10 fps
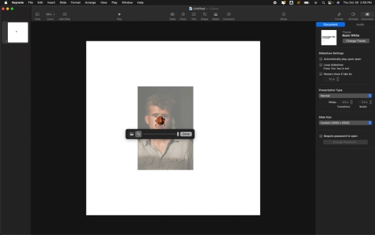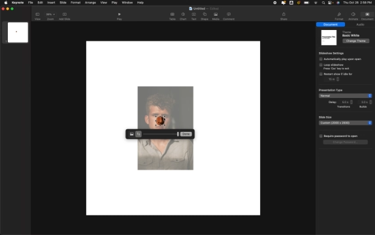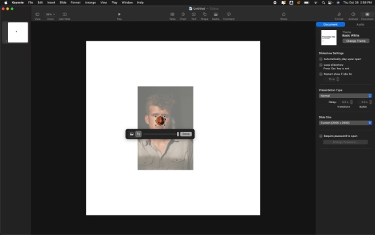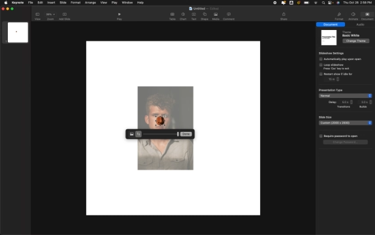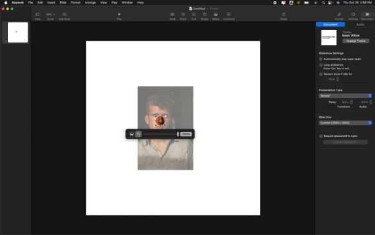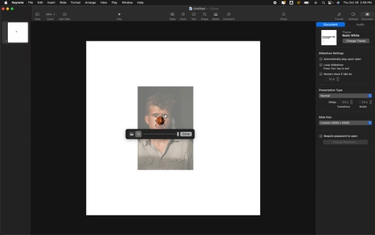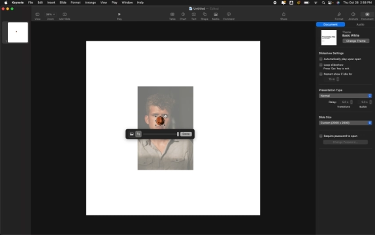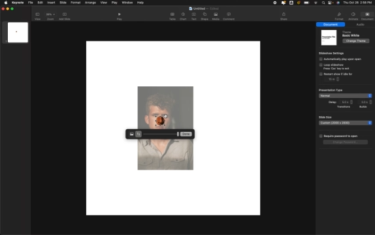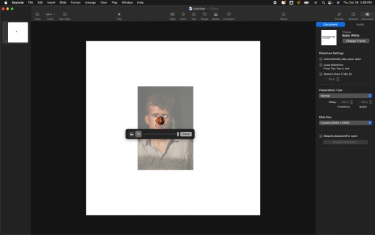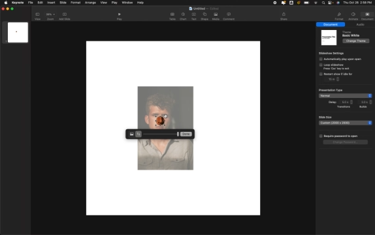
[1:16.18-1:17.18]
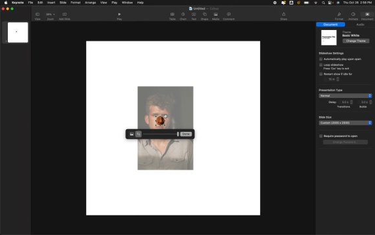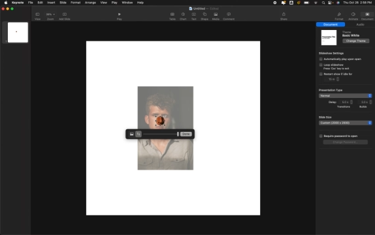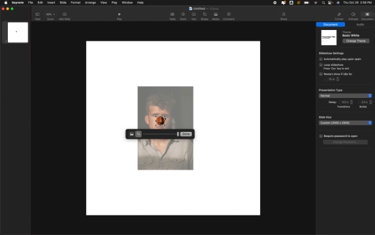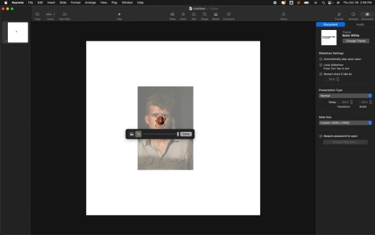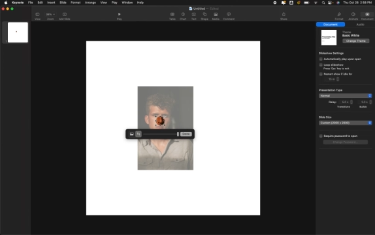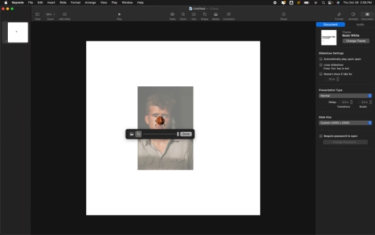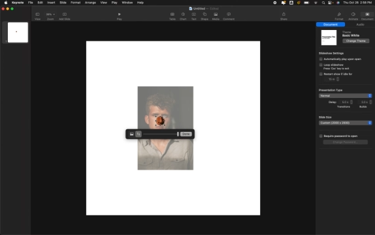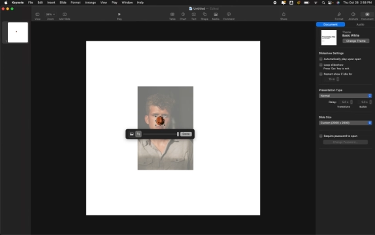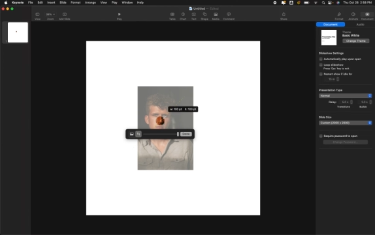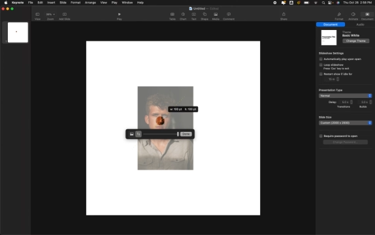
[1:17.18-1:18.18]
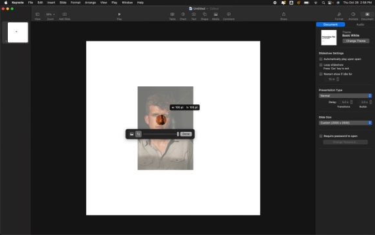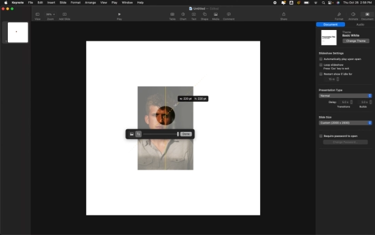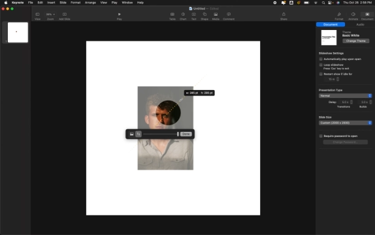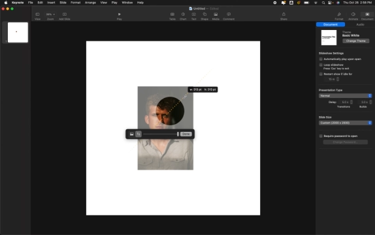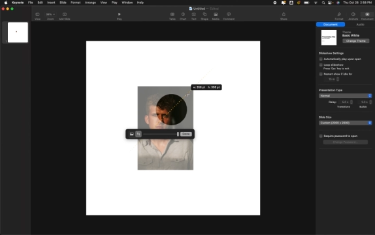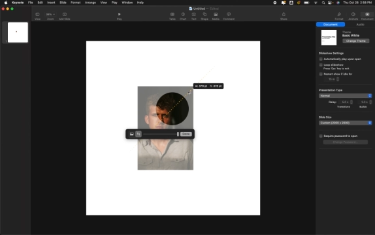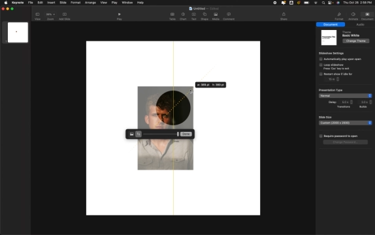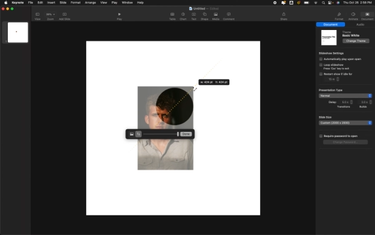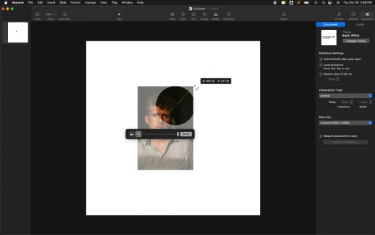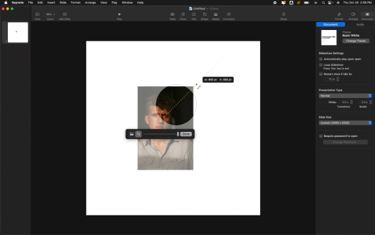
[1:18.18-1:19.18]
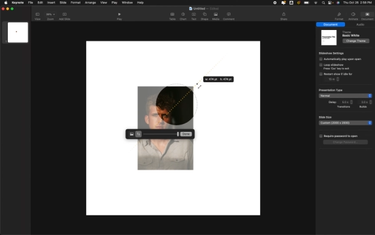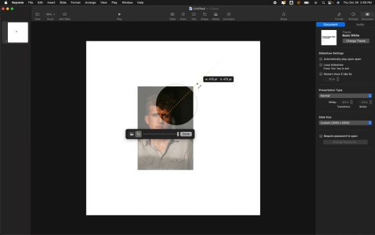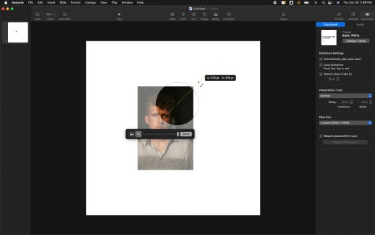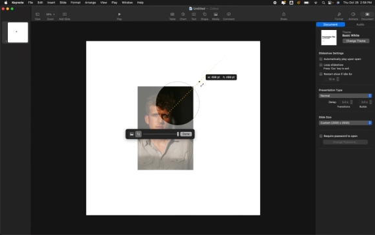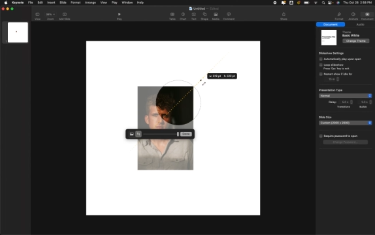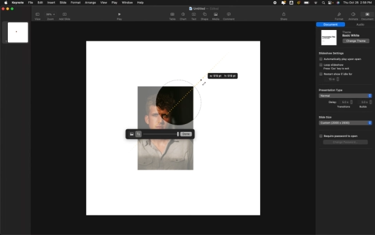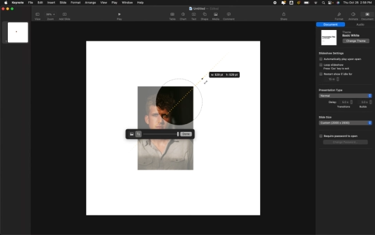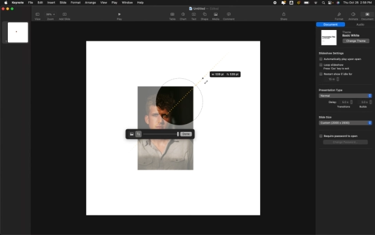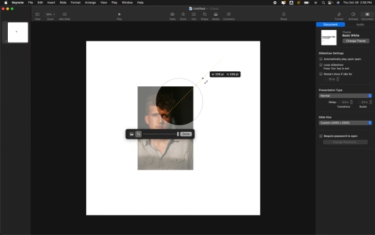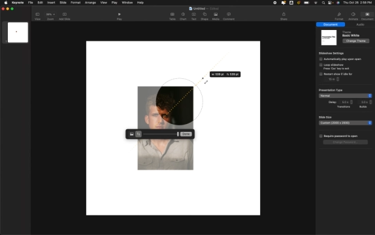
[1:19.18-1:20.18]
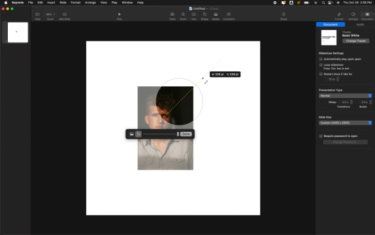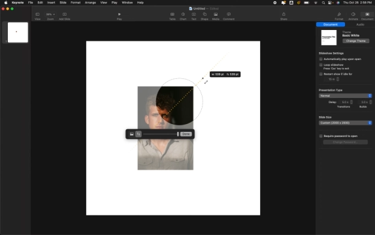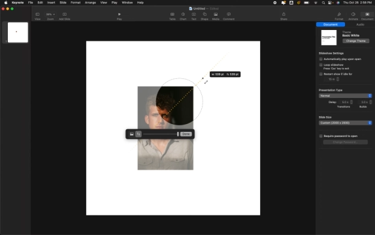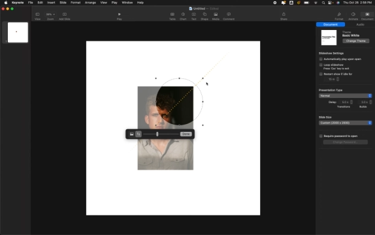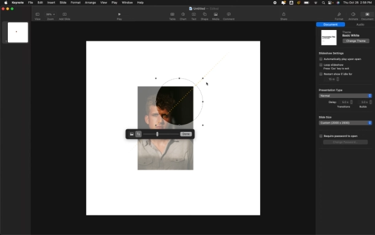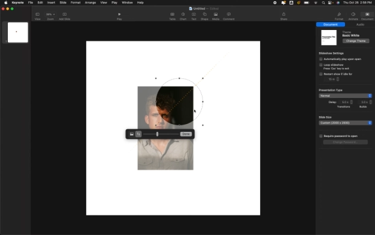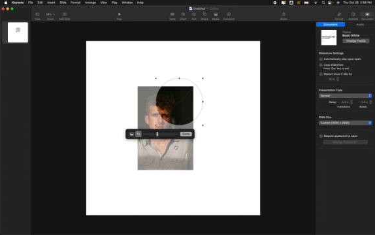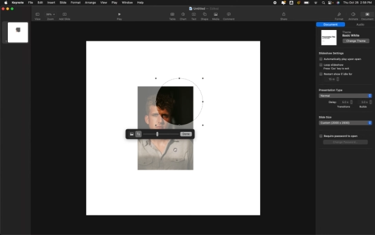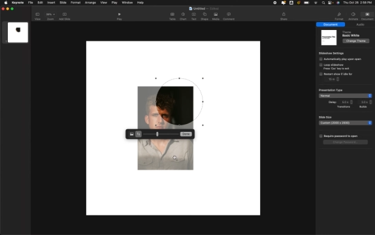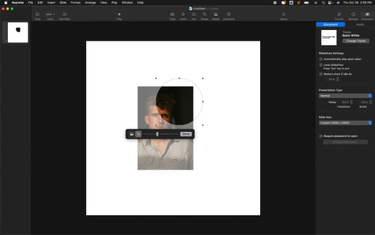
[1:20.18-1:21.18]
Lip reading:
[unreadable: no face in view]